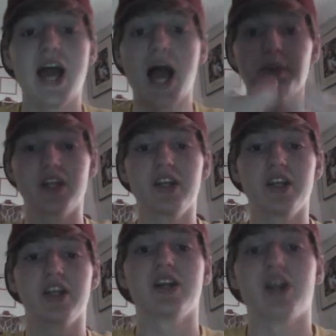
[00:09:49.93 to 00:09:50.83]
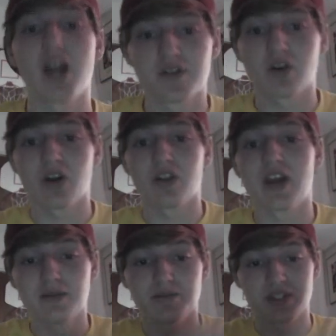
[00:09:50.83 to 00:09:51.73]
I'm gonna end it here after all
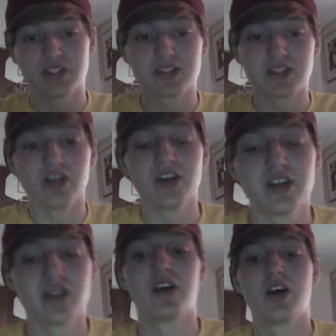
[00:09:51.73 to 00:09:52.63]
that. It's done.